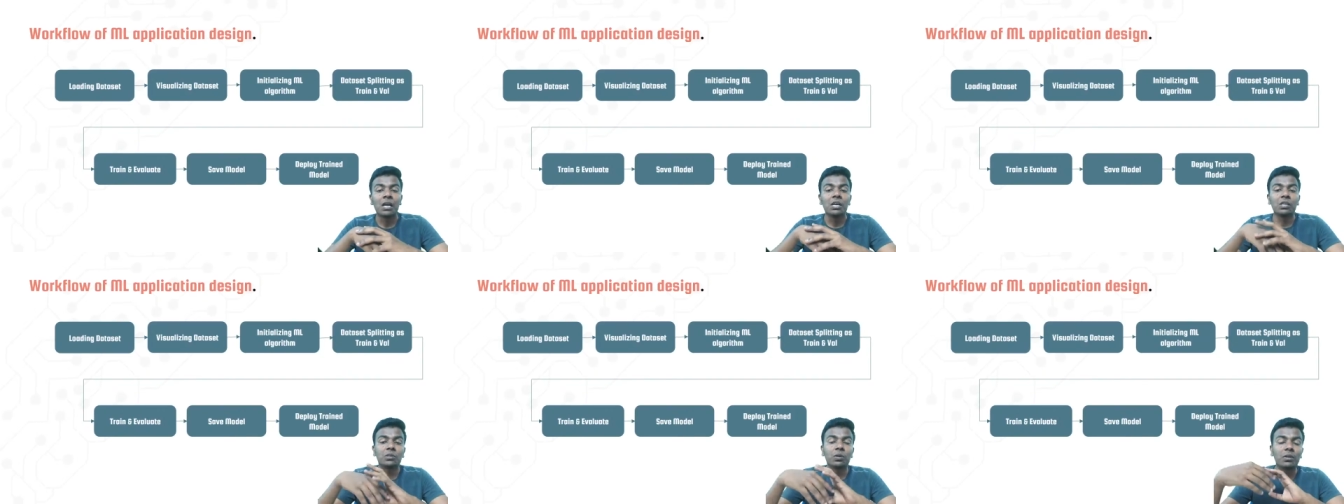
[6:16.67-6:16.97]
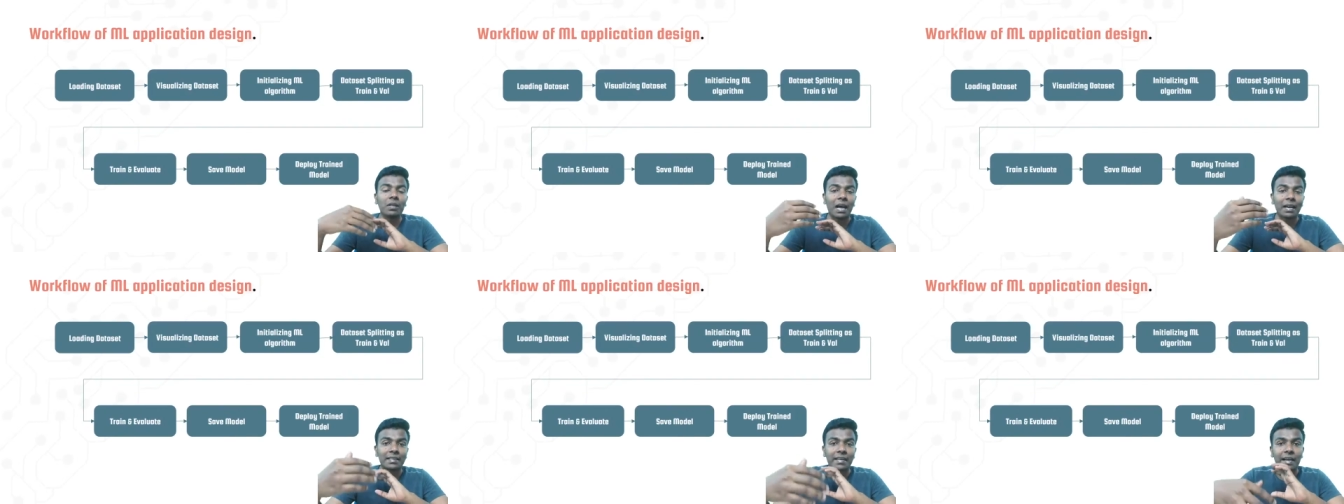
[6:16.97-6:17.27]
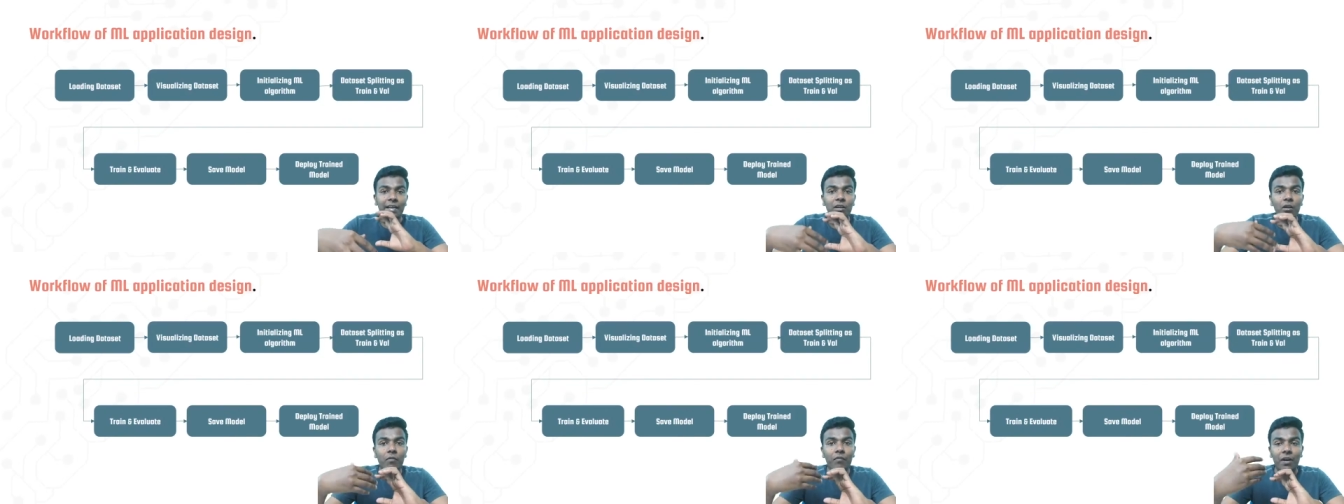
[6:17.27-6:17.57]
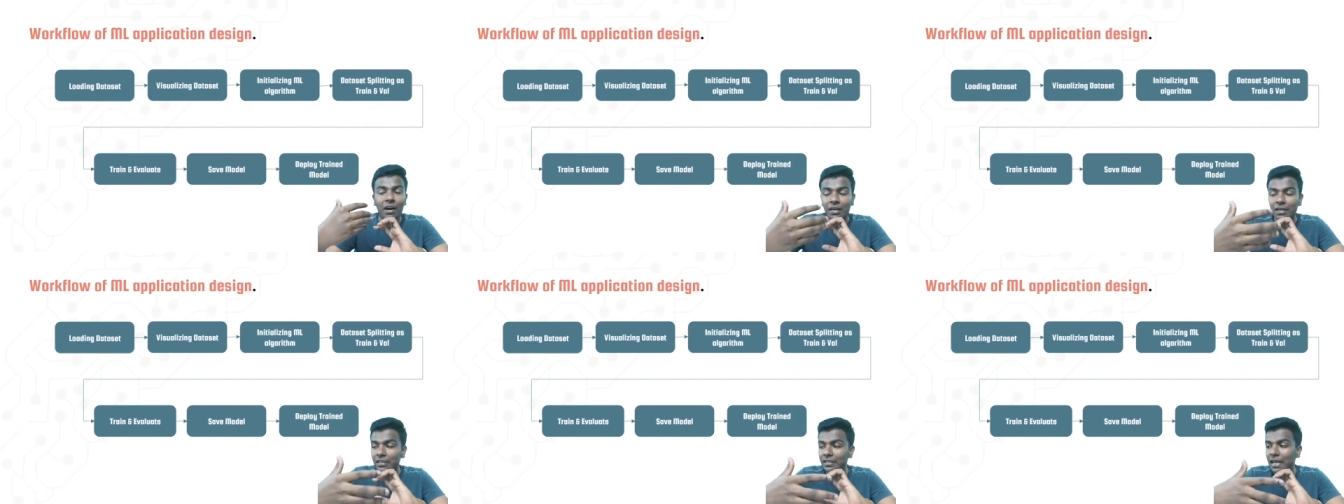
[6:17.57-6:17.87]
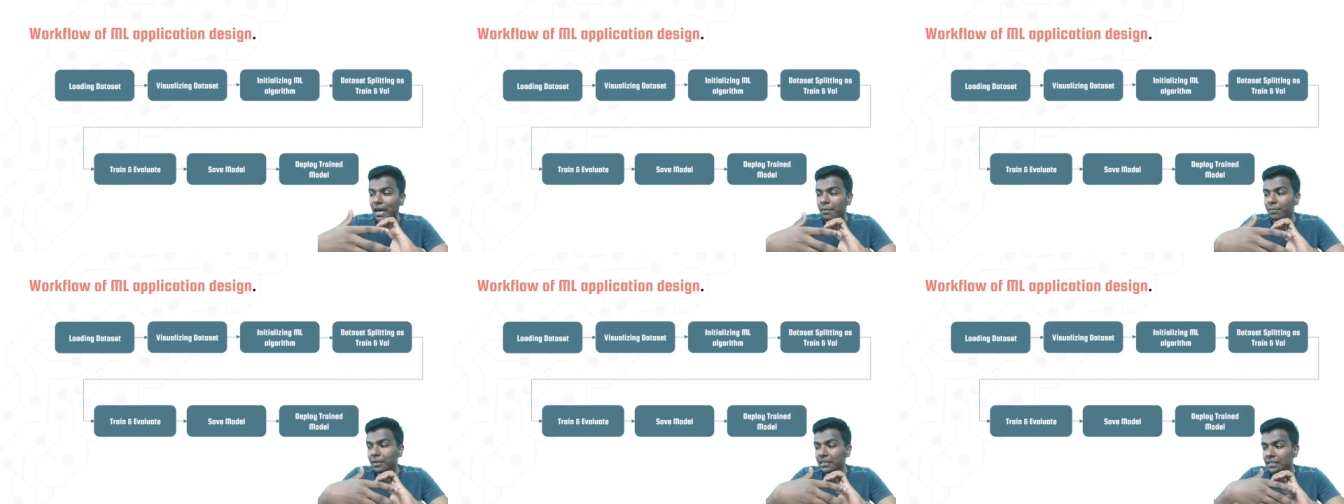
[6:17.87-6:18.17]
So that kind of alert
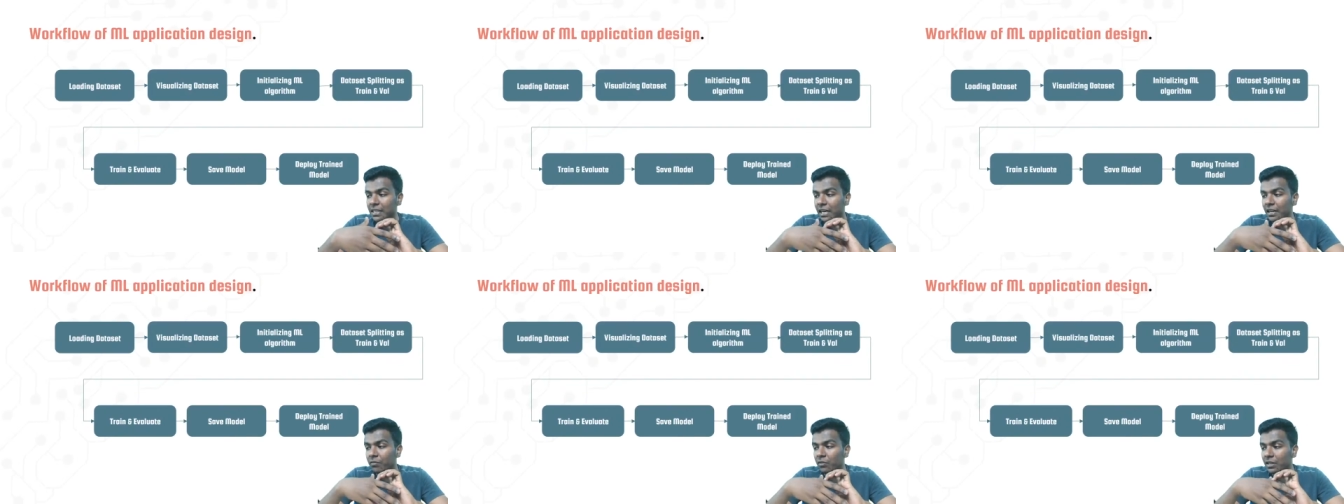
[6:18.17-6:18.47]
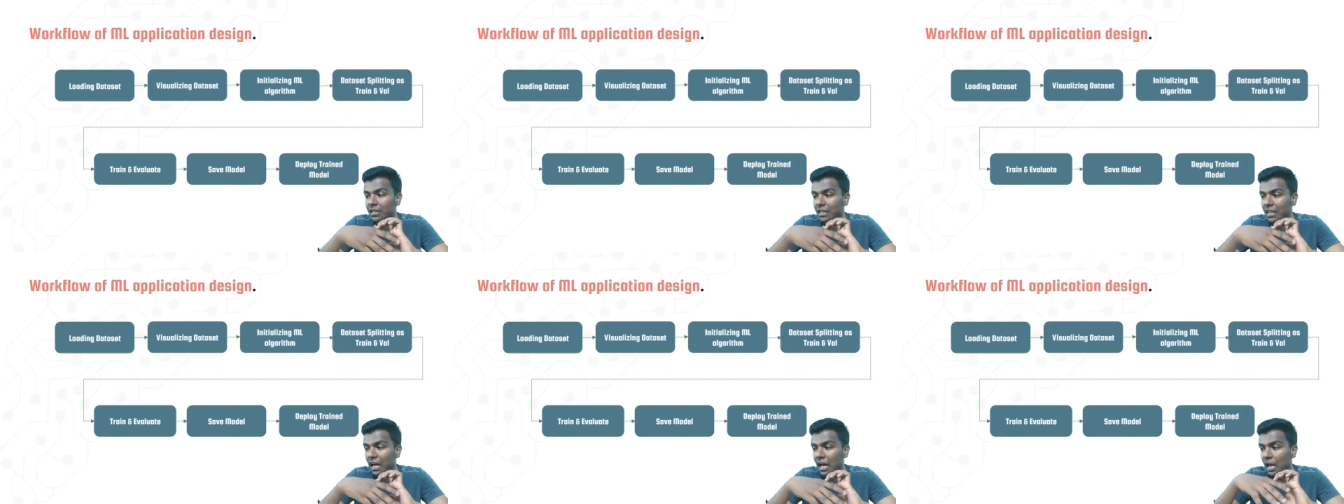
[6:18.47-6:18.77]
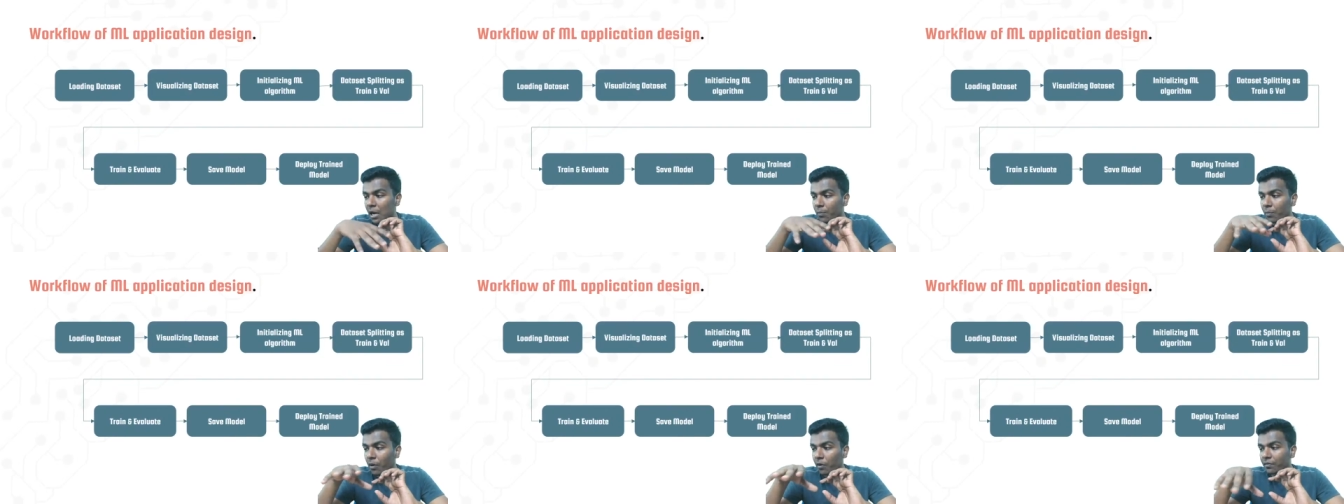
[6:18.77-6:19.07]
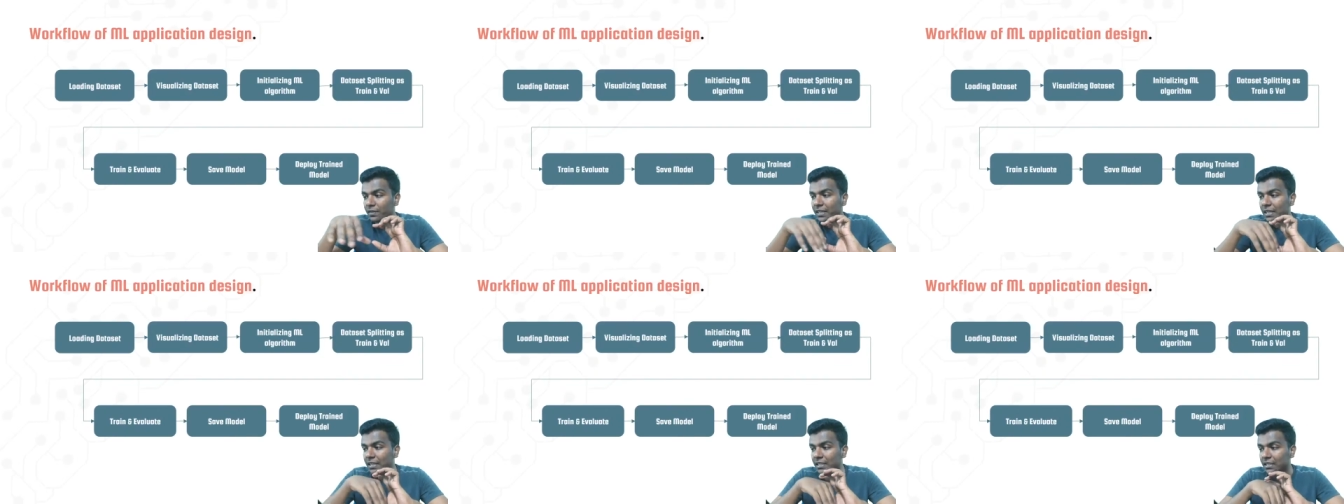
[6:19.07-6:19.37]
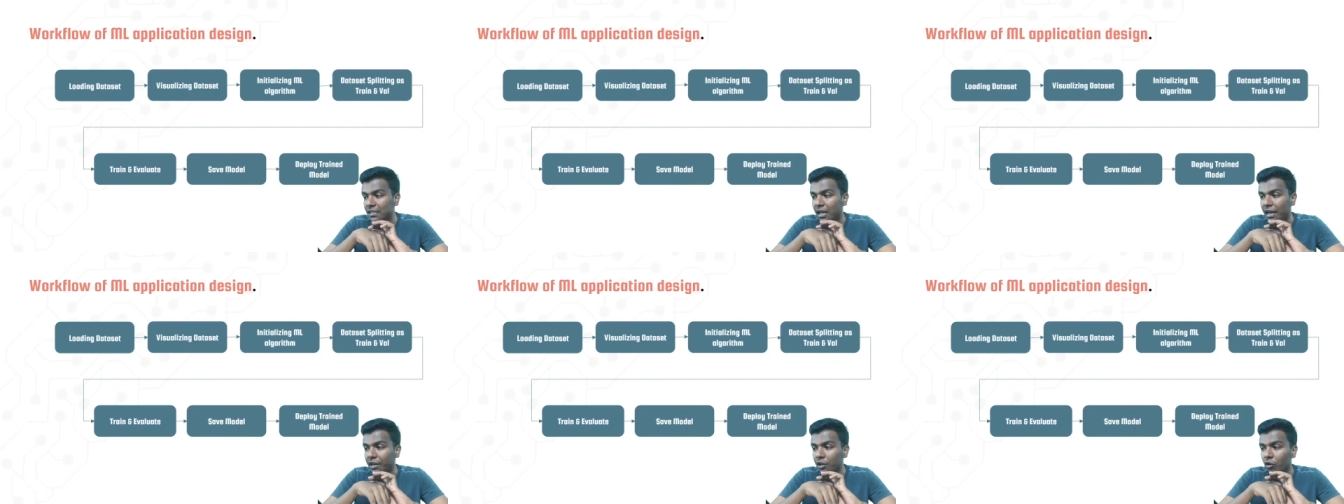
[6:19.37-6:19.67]
can be sent with the help of
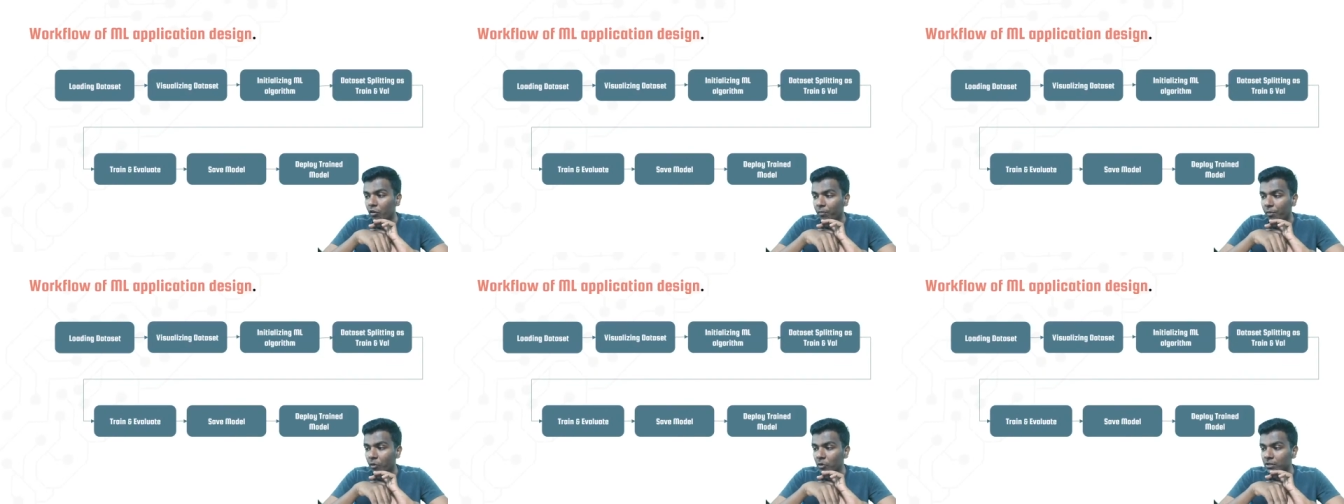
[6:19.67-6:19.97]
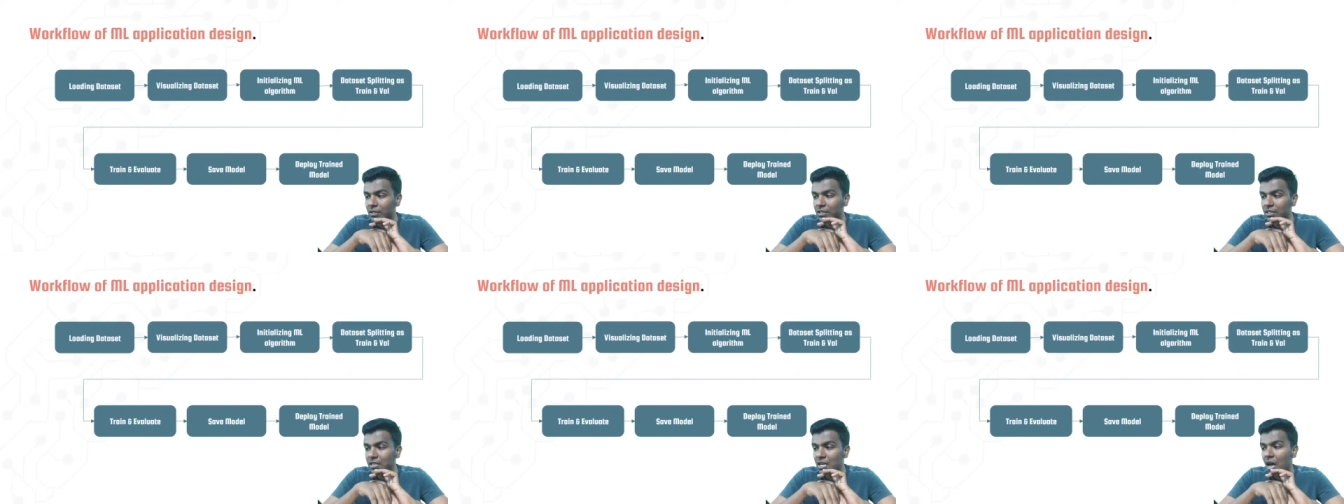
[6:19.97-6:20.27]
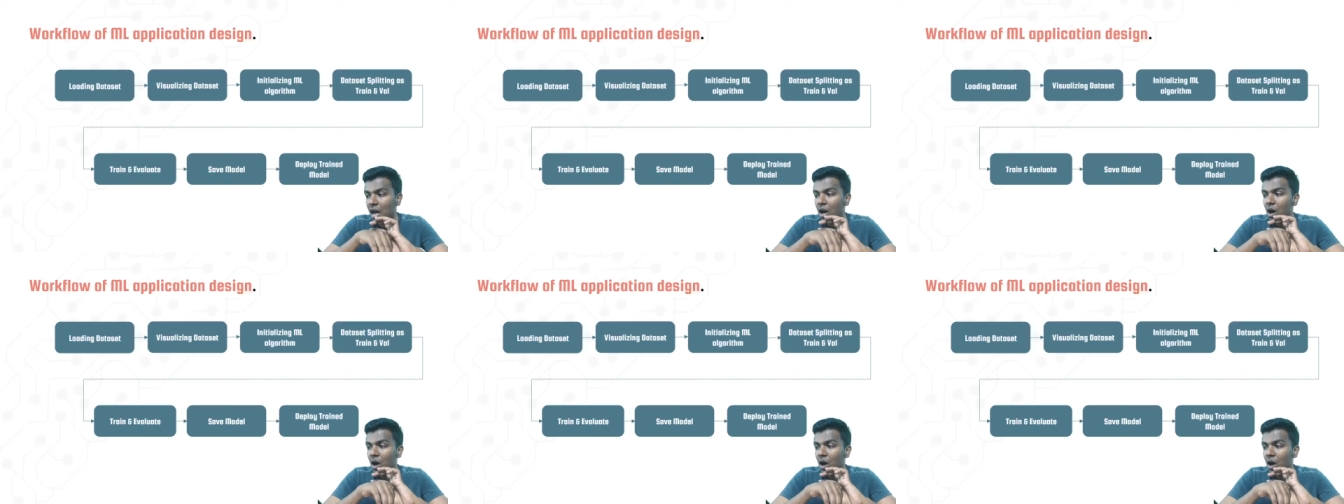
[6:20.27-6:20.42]
these kind of process.